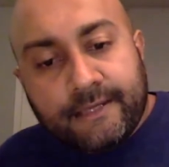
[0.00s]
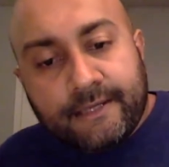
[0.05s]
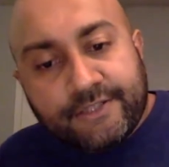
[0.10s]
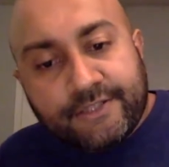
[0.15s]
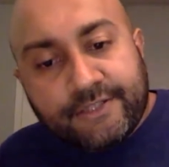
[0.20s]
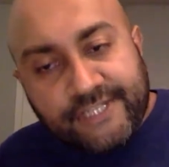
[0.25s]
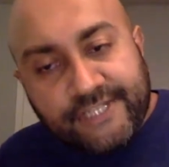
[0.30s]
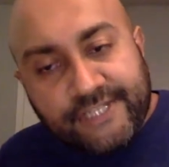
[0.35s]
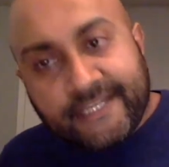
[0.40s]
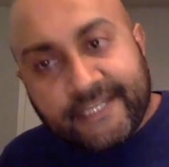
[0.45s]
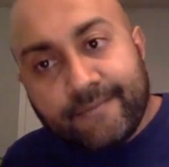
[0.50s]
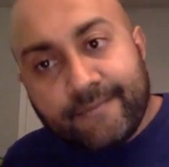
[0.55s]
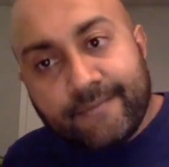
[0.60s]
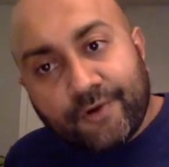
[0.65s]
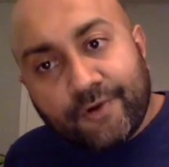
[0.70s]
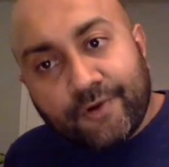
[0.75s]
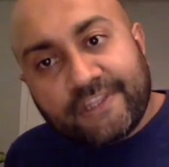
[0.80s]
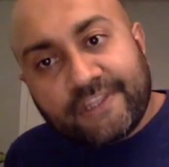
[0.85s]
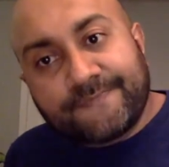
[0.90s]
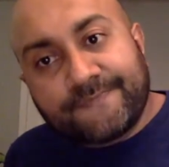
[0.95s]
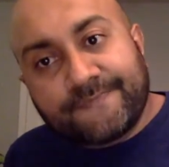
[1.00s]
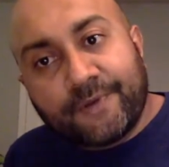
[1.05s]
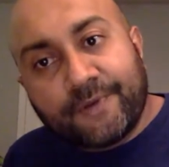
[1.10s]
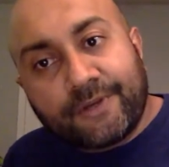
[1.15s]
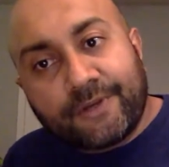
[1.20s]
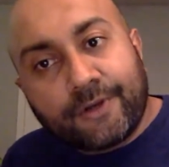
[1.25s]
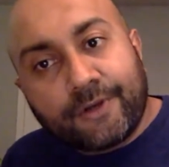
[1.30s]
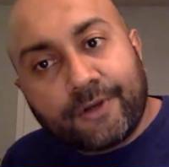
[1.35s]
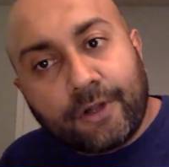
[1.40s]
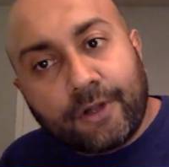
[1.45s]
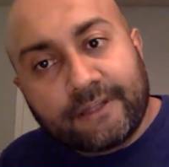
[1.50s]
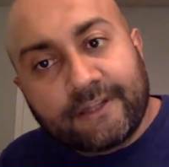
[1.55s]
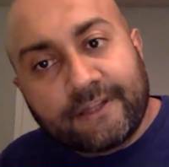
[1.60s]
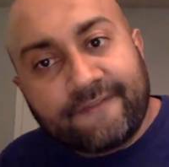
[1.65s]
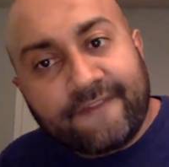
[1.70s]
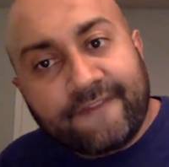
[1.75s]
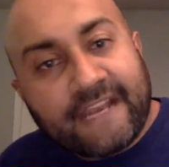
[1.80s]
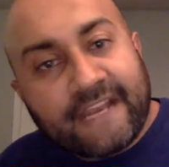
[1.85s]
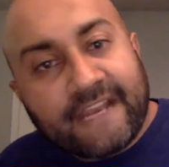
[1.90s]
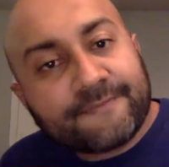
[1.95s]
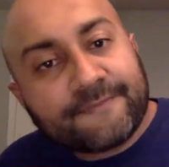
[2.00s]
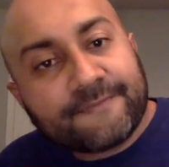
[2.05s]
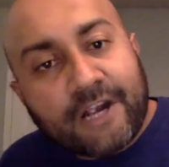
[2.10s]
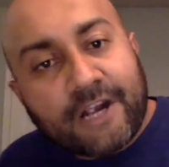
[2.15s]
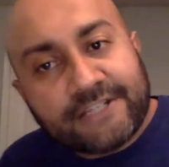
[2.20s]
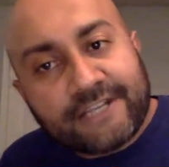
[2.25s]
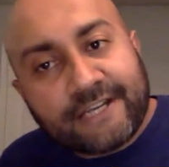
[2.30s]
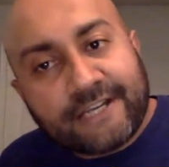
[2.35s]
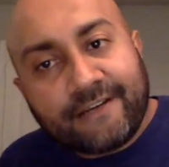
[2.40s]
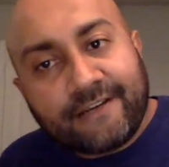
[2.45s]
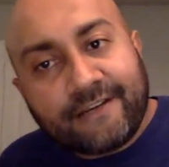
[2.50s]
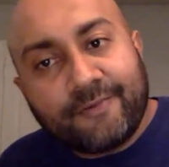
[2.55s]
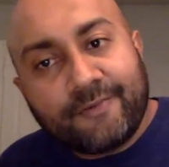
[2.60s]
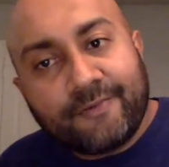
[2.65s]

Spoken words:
Gene Kim wrote this book called The Phoenix Project,